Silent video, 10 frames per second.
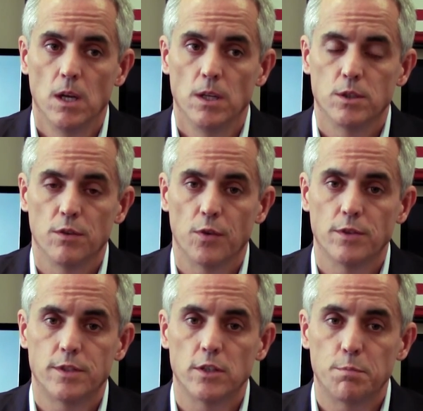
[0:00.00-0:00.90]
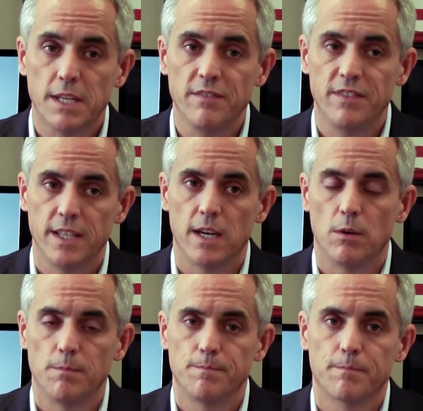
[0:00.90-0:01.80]
So first there's
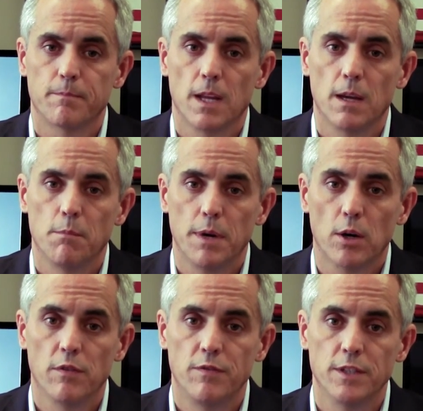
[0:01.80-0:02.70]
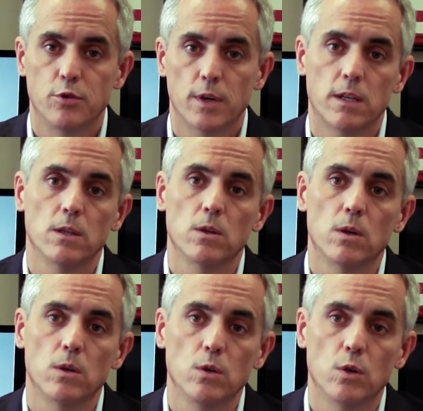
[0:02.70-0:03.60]
PVL,
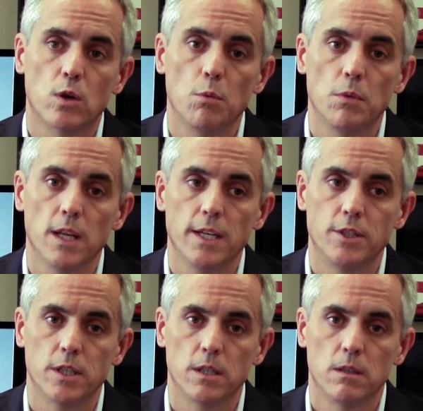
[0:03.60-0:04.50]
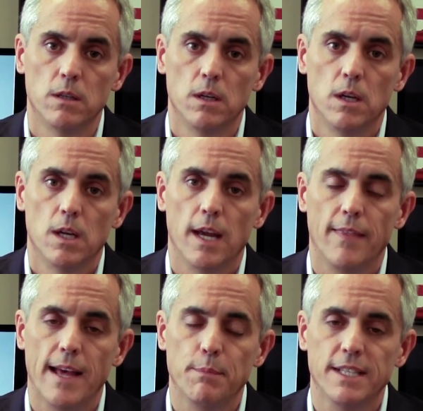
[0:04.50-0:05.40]
paraventricular leukomalacia, and
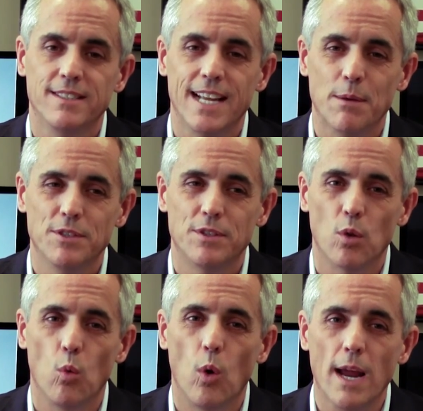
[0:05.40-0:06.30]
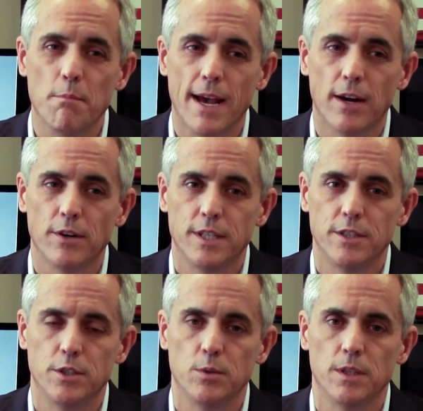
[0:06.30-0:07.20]
that means damage to the white matter
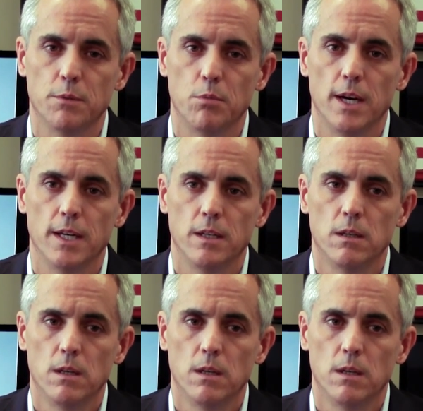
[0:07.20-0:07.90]
tissue in the brain.